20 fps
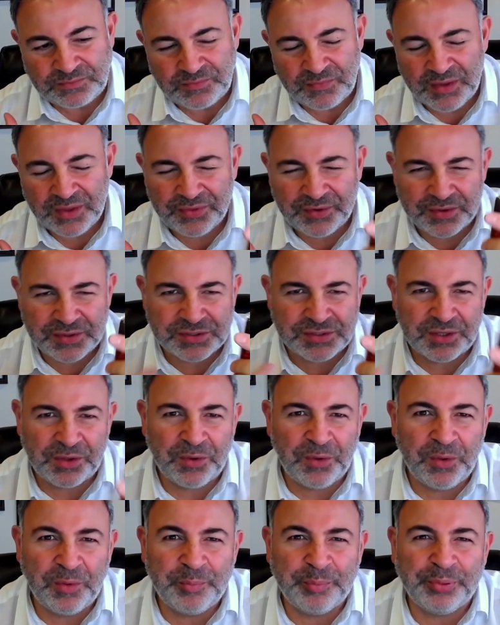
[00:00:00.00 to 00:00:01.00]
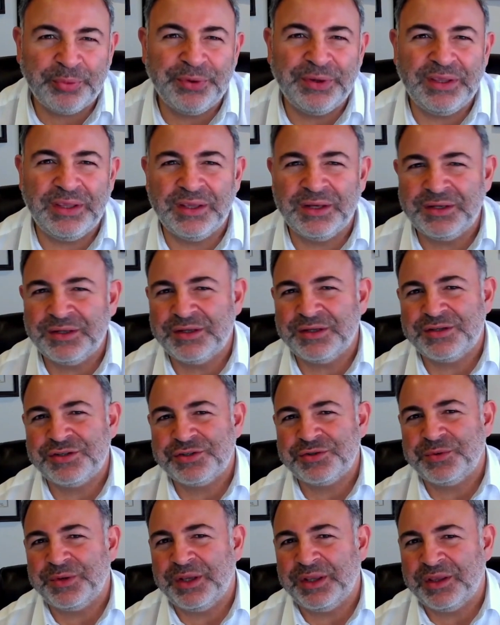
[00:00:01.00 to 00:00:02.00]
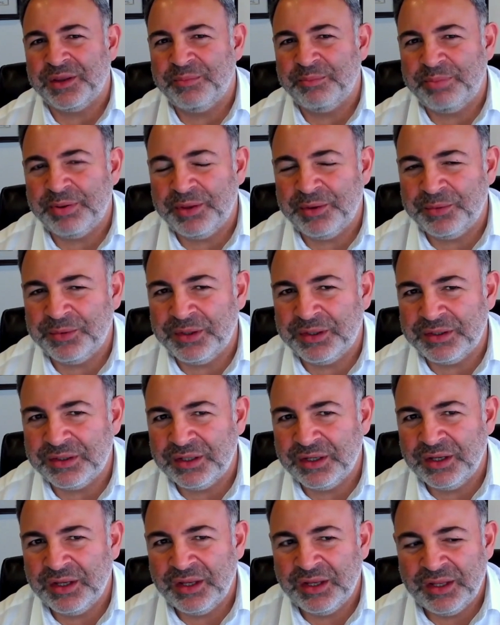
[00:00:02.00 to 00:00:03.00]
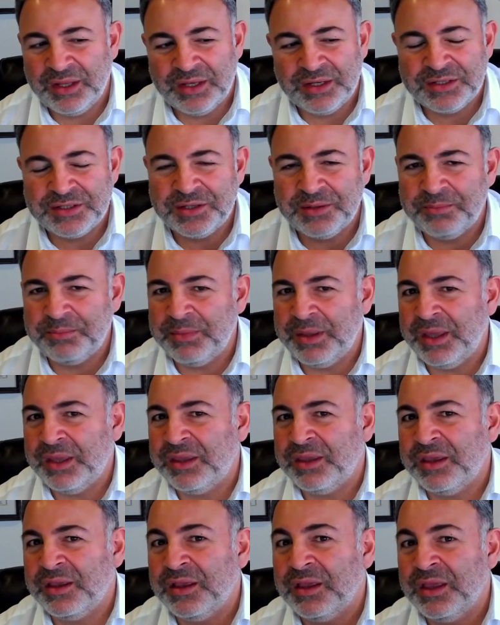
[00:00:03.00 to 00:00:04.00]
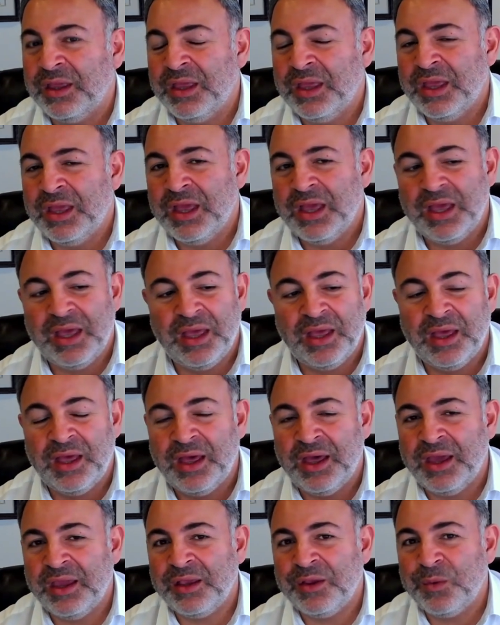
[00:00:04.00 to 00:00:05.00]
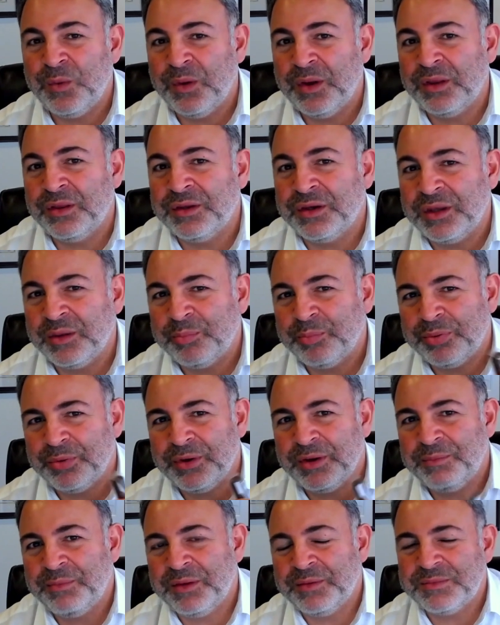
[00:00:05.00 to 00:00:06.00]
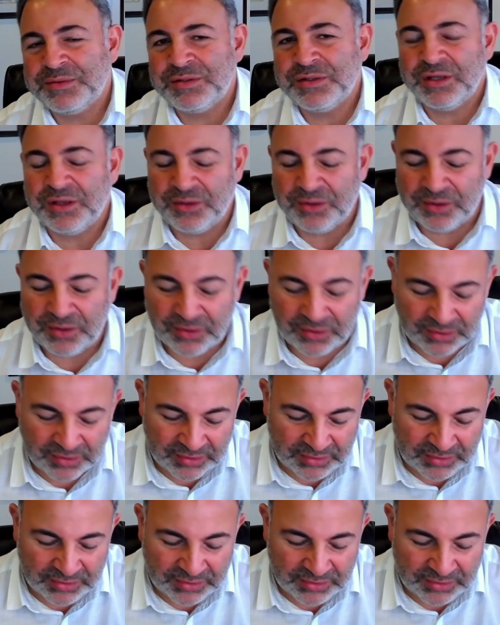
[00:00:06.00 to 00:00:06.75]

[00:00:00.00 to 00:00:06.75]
There's the whole pre-industry component to making a high-quality premium cigar.